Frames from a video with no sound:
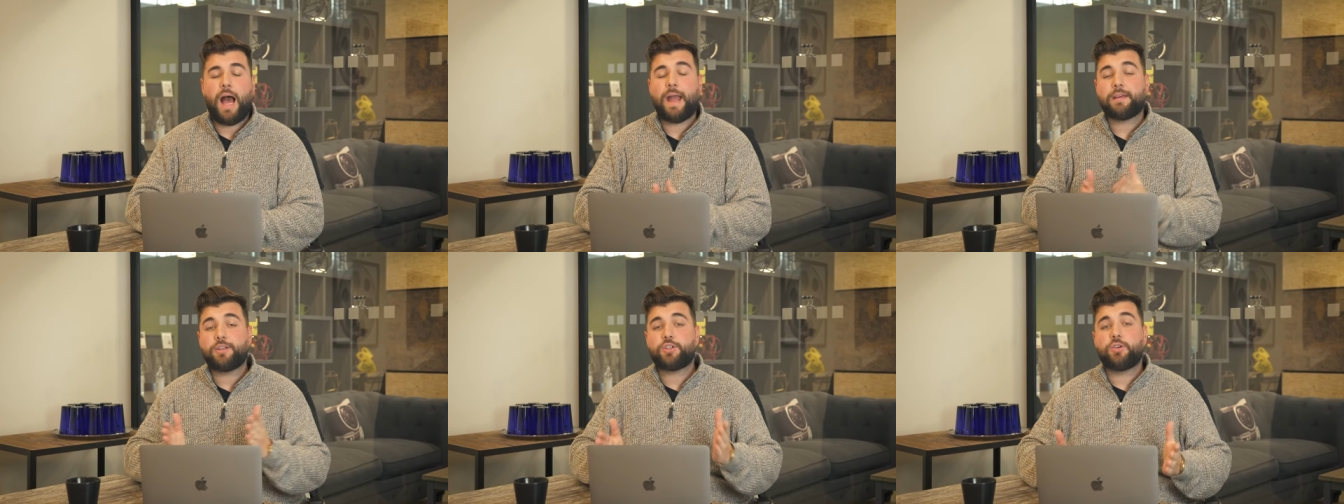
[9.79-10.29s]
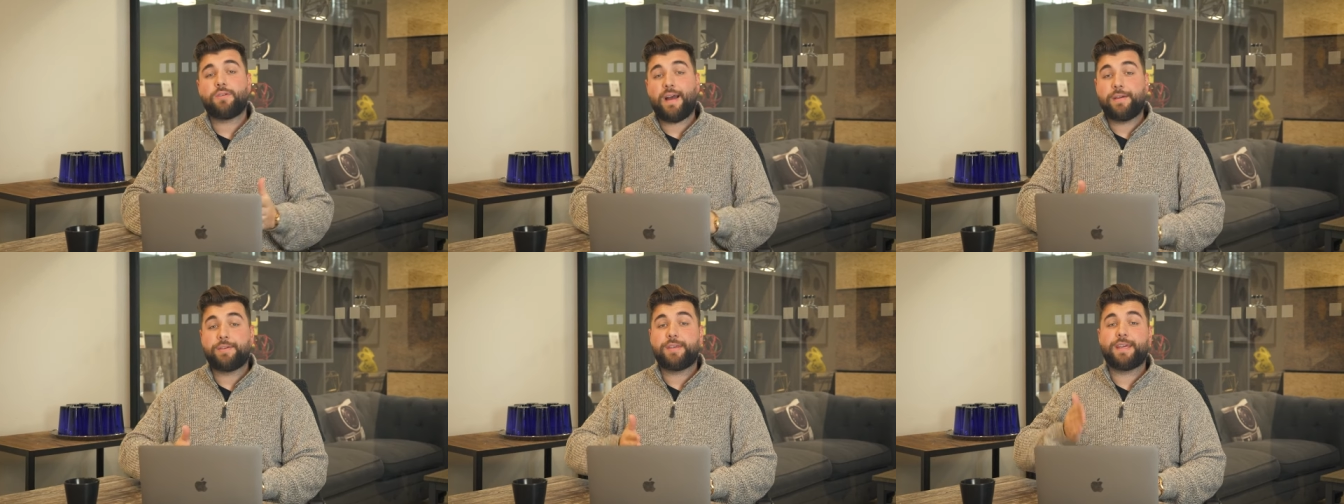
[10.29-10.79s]
I'm going to show you
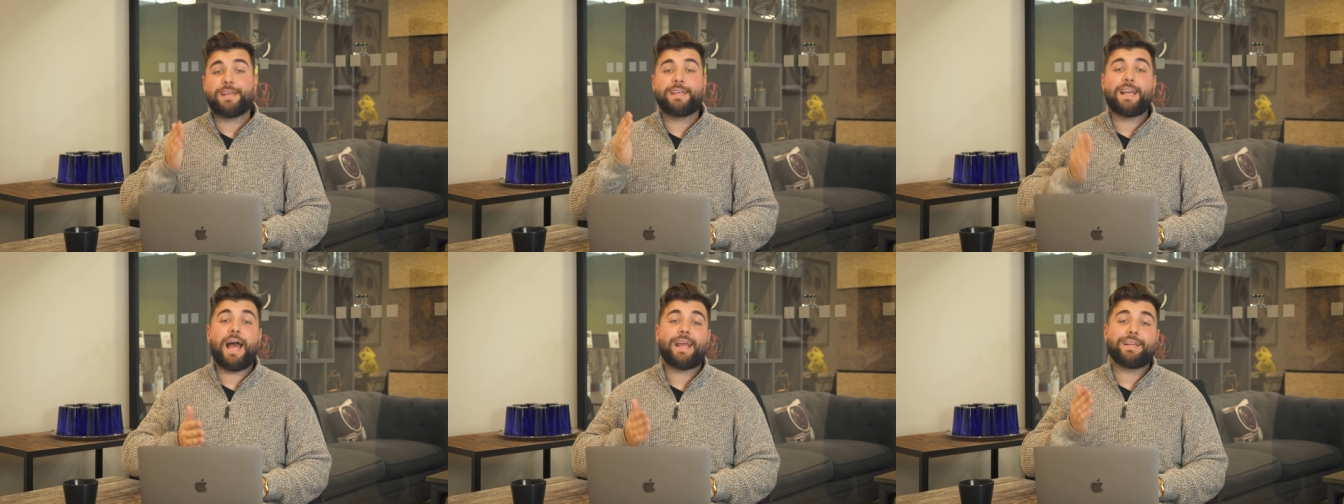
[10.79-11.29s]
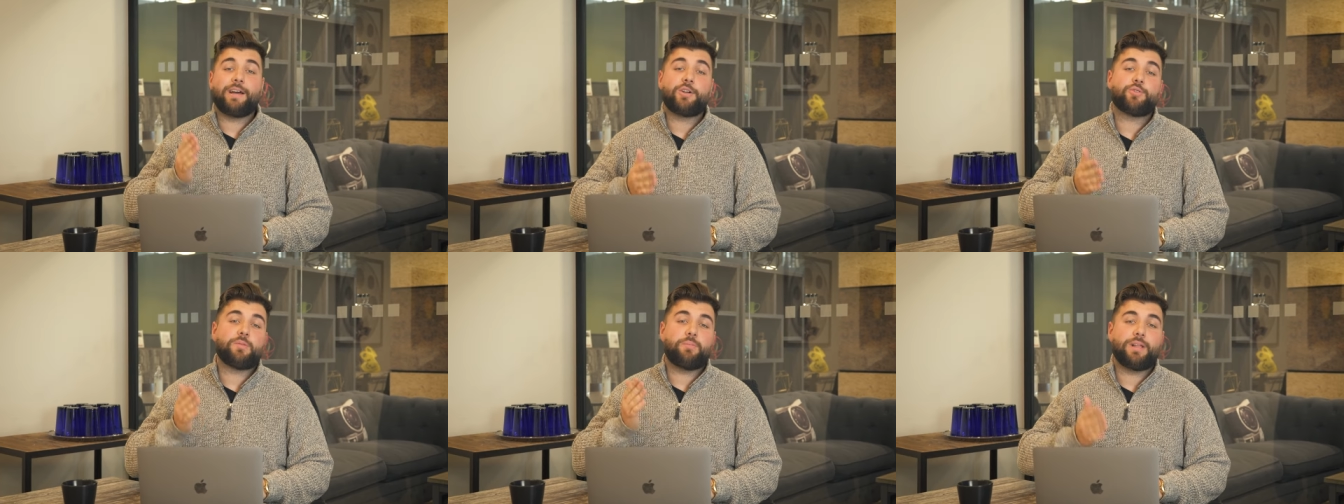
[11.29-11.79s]
how you can get nine
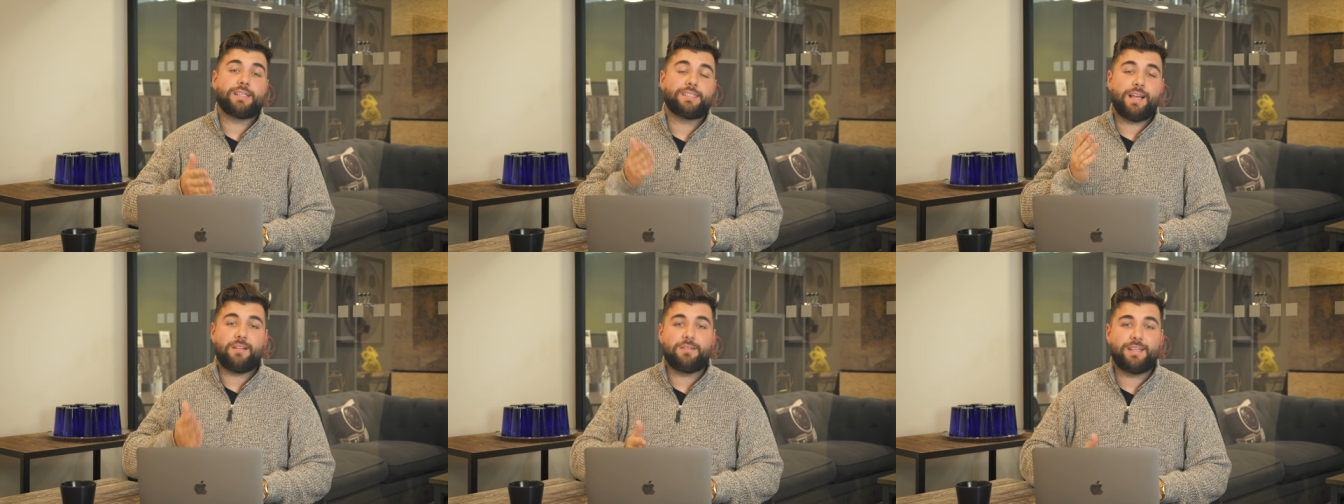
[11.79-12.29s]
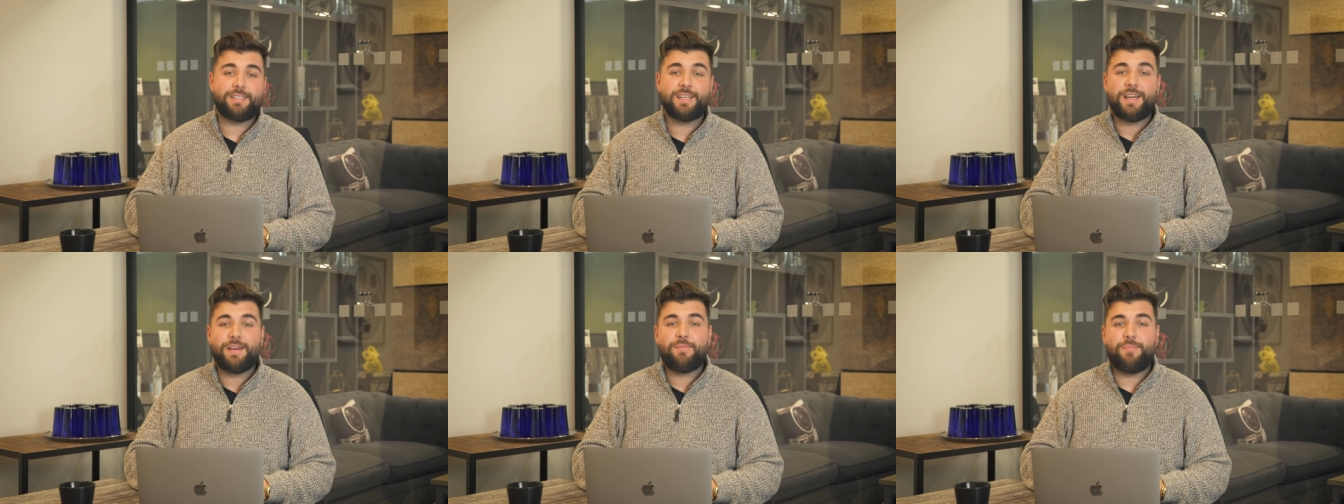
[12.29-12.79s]
hundred plus seller leads
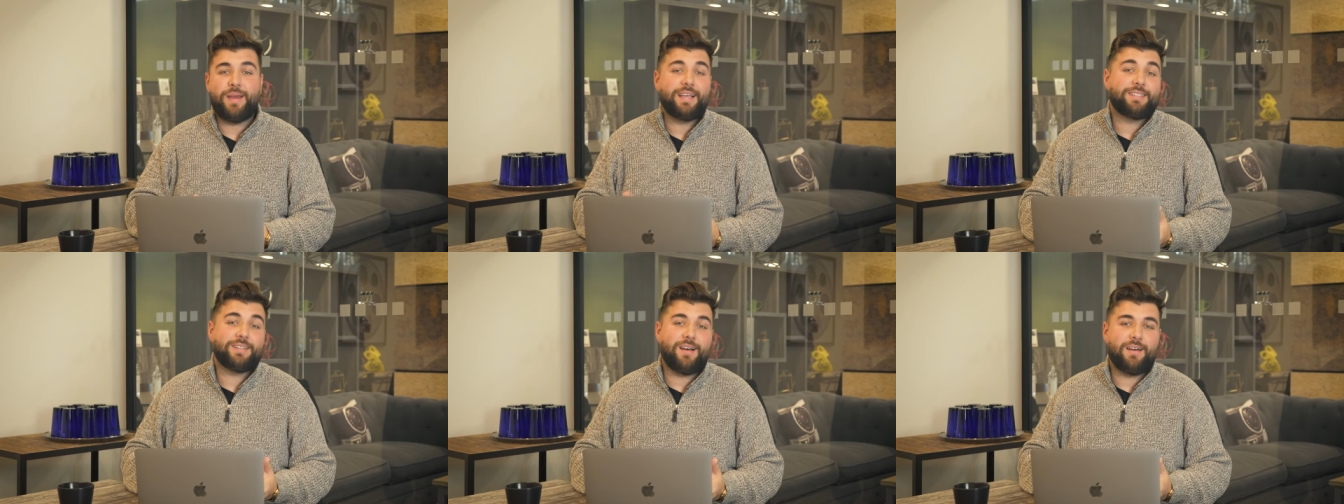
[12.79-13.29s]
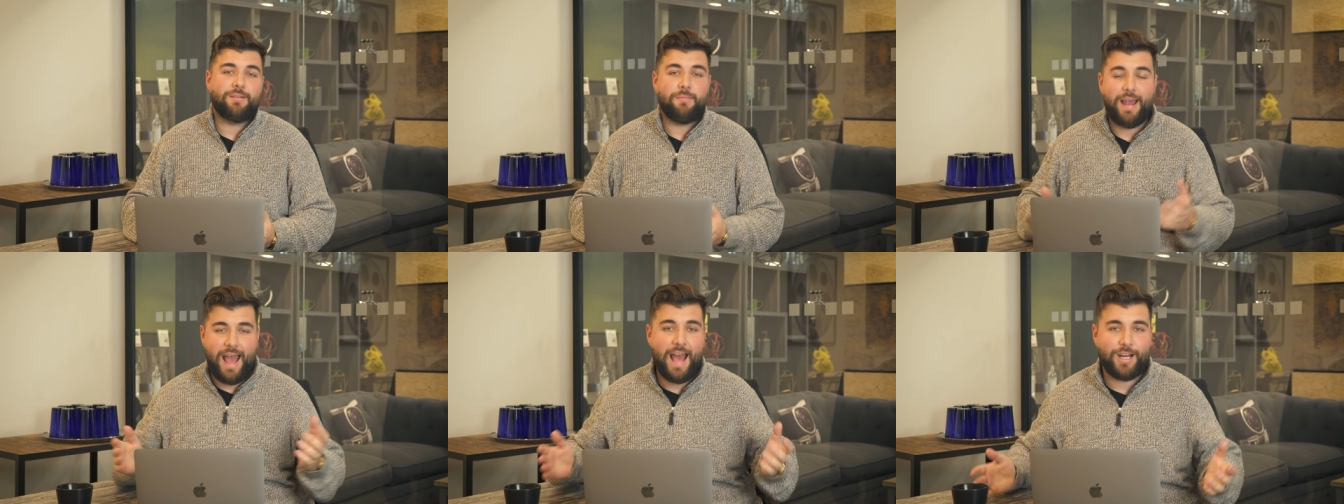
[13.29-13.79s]
based on
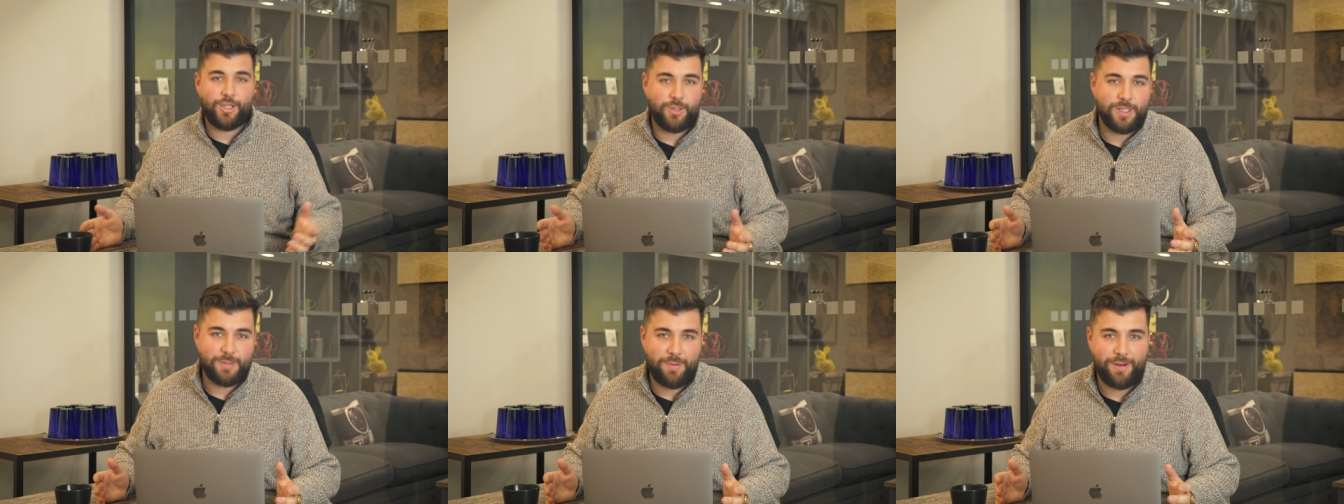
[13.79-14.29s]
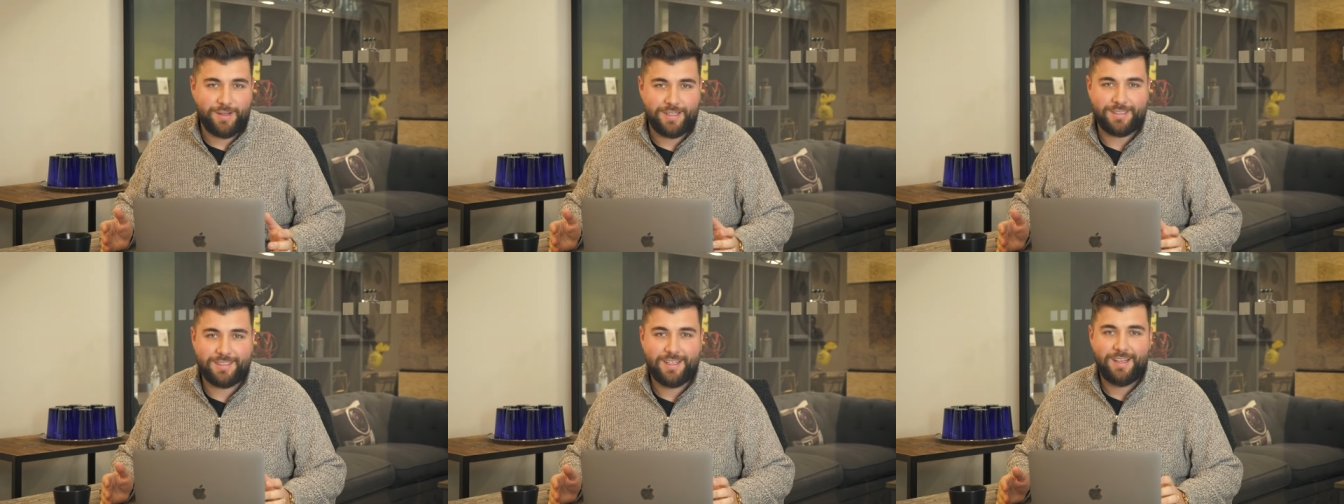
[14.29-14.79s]
my actual
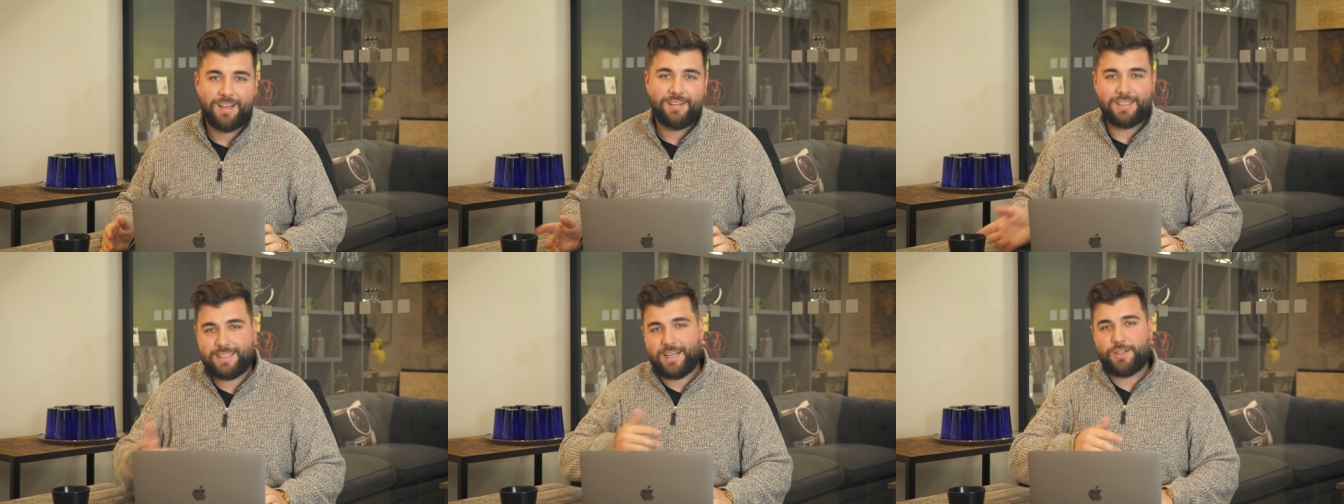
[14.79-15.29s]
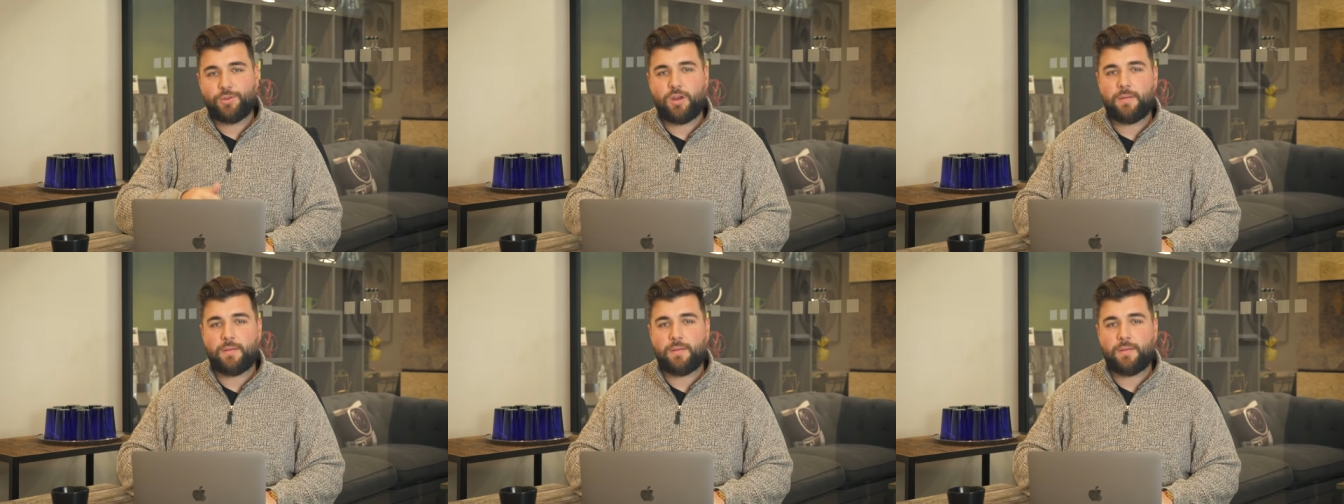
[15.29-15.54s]
experience. Let's get into